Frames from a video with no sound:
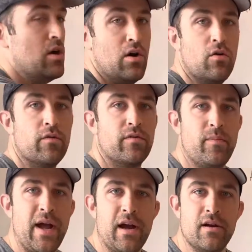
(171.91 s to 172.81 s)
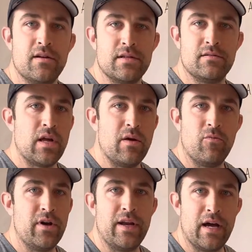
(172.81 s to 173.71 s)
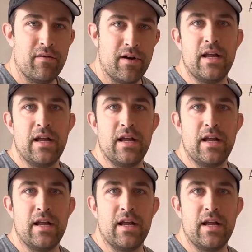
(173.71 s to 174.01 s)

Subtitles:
over repairs and whatnot, right?